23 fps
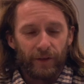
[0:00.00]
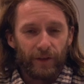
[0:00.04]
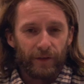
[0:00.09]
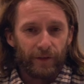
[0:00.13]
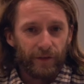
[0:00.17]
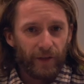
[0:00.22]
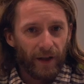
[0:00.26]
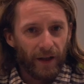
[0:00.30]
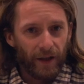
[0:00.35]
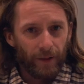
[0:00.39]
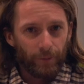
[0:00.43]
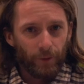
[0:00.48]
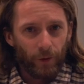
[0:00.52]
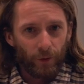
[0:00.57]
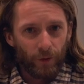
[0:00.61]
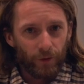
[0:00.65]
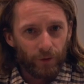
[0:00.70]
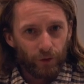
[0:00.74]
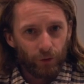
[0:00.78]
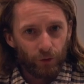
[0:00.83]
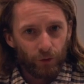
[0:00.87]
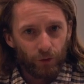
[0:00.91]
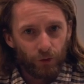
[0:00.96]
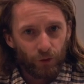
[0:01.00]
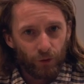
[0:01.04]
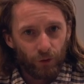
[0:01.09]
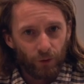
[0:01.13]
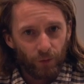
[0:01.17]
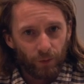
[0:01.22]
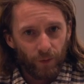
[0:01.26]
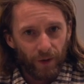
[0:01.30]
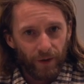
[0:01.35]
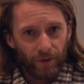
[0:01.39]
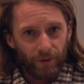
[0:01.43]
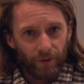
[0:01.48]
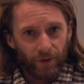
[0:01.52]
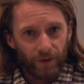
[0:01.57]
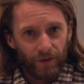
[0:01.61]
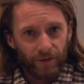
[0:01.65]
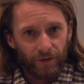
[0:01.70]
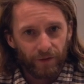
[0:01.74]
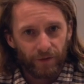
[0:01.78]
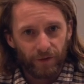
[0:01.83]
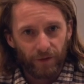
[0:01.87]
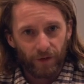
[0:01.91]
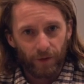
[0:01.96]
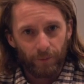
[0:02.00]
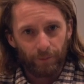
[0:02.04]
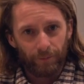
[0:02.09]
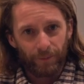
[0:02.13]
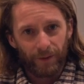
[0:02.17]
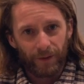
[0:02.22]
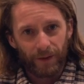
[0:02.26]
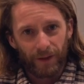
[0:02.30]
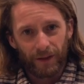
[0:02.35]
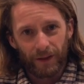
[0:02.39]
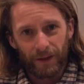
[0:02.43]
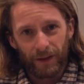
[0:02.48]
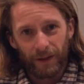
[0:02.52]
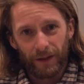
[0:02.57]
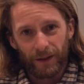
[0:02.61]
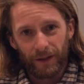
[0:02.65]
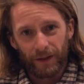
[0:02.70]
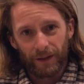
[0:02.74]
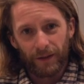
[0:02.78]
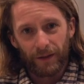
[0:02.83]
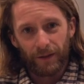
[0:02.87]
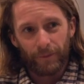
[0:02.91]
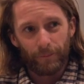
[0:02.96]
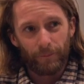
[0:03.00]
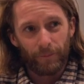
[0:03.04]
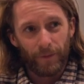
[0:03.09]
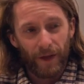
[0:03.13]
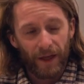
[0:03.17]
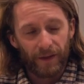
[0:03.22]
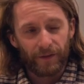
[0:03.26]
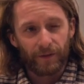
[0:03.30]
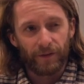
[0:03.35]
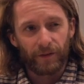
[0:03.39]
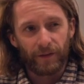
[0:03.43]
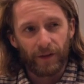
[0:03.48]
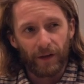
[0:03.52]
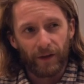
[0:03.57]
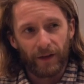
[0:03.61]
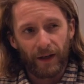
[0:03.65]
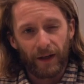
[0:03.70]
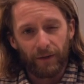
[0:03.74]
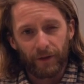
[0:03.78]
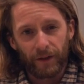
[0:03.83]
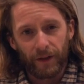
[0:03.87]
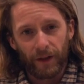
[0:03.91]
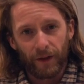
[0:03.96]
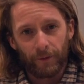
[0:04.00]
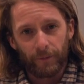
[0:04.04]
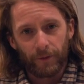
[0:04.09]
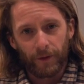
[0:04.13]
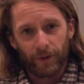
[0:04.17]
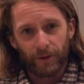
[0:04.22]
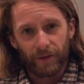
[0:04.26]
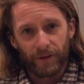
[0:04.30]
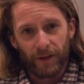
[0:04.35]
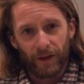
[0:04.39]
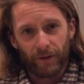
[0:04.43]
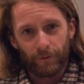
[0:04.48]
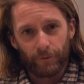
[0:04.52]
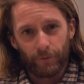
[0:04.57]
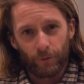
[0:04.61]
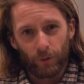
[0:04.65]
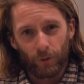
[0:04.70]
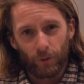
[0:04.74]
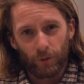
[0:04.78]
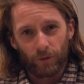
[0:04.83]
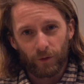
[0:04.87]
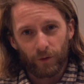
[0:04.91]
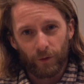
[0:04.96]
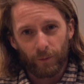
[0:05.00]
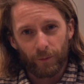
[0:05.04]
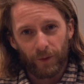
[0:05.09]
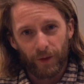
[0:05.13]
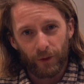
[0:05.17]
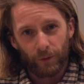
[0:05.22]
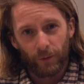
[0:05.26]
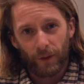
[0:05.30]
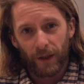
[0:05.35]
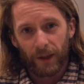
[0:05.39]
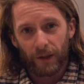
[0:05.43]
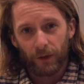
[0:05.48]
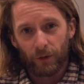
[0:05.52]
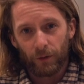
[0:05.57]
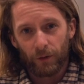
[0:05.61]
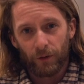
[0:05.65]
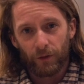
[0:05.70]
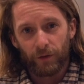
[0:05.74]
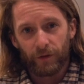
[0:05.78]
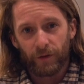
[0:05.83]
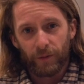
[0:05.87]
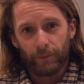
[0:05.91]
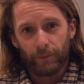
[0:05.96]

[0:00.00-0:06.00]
I say, I'm not too sure whether it's completely necessary having the upside down forks on a middleweight cruiser,